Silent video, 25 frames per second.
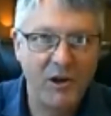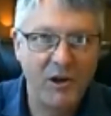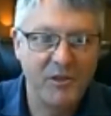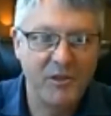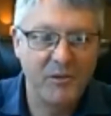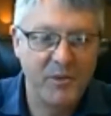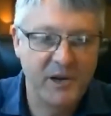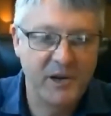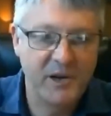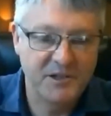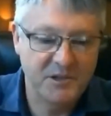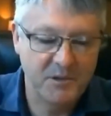
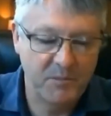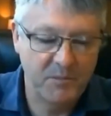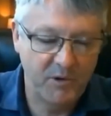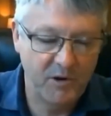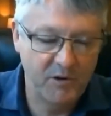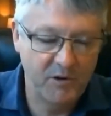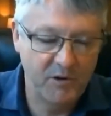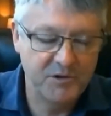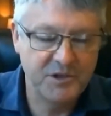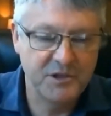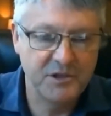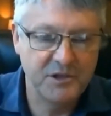the best
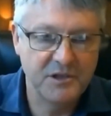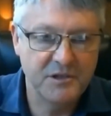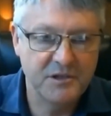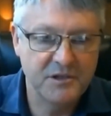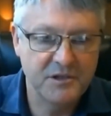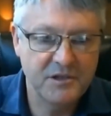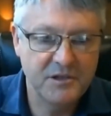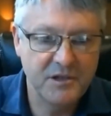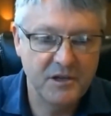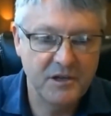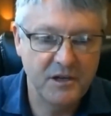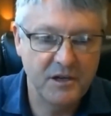approach
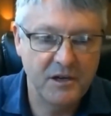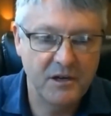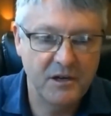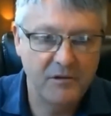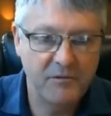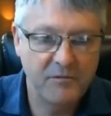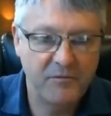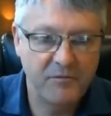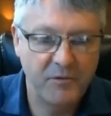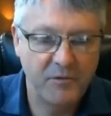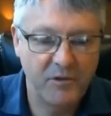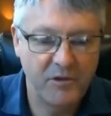is
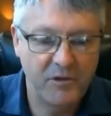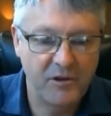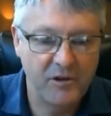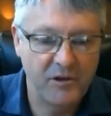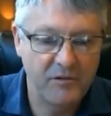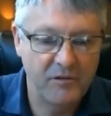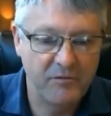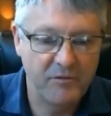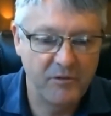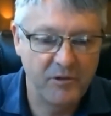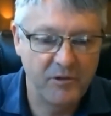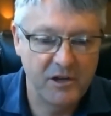for
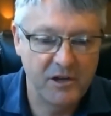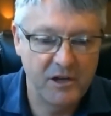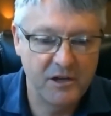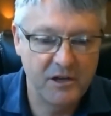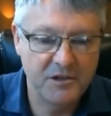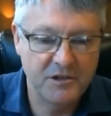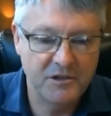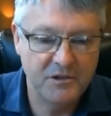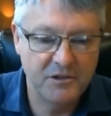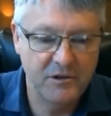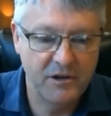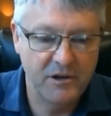
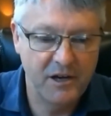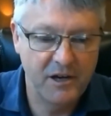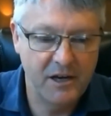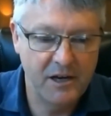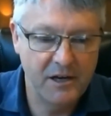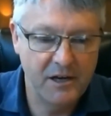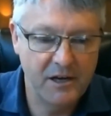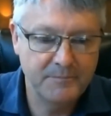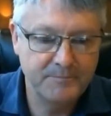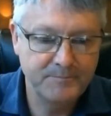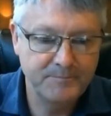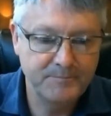the issue at
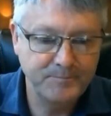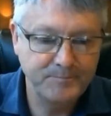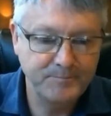hand.